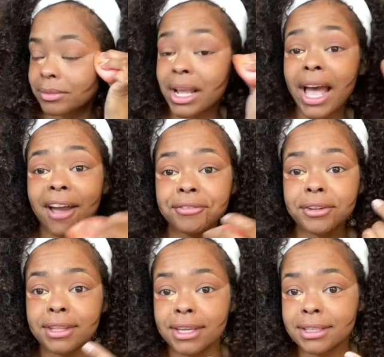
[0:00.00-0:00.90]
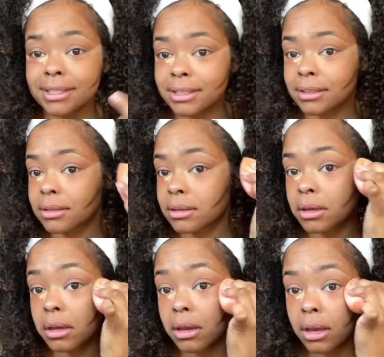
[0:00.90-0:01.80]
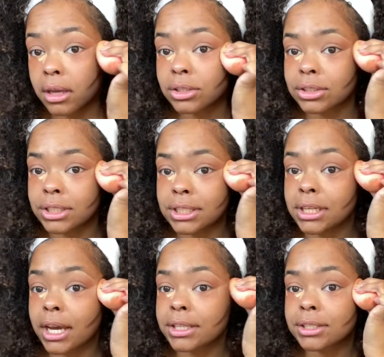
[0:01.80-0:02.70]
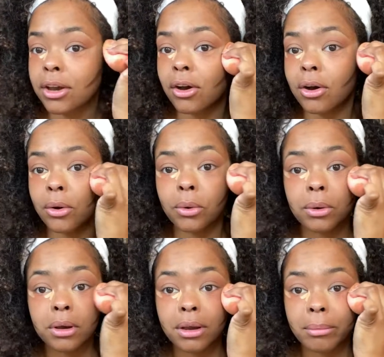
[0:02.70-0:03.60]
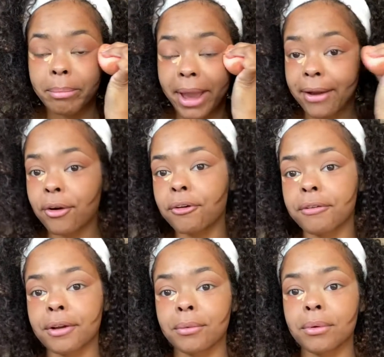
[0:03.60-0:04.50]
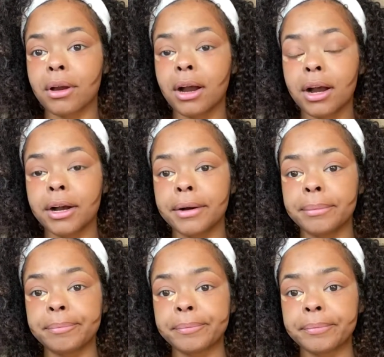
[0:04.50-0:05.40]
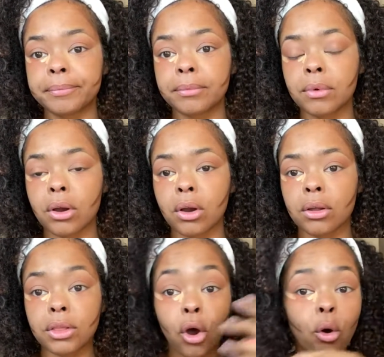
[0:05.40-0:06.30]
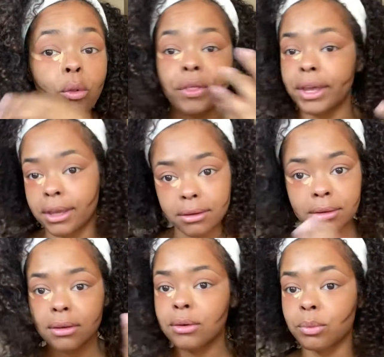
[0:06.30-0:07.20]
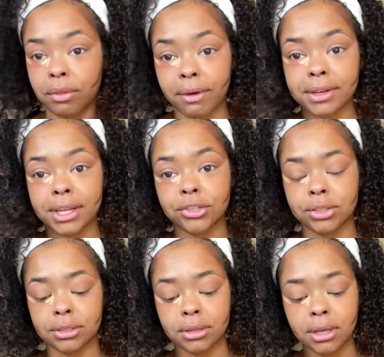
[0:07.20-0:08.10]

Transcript: After this, she does go back over the whole thing with foundation.